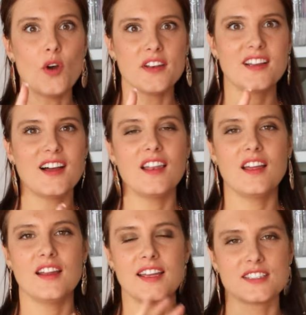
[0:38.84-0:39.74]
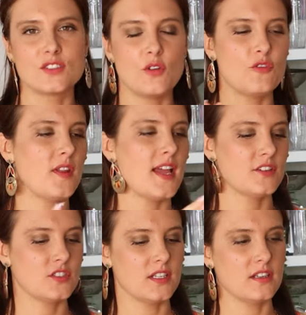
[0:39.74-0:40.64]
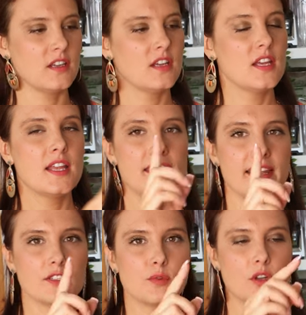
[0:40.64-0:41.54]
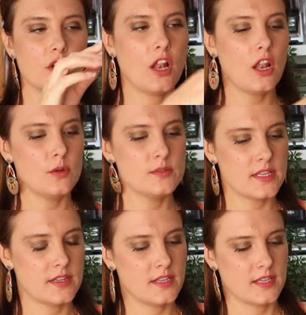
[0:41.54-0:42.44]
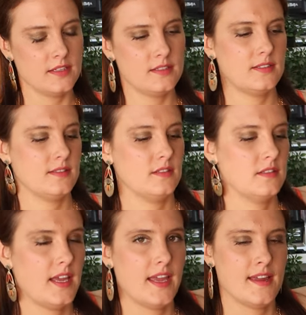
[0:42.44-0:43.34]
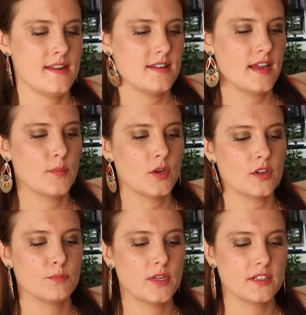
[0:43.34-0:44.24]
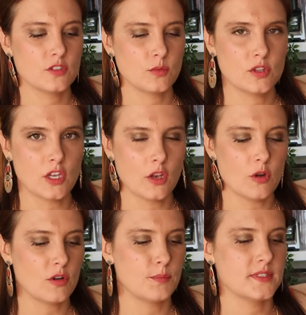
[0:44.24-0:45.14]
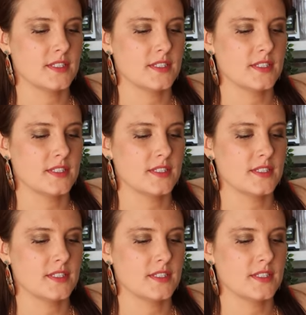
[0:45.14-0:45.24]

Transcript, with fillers: one color, it's not flashing. Next, we've gotta close this head and we've gotta put it to the lock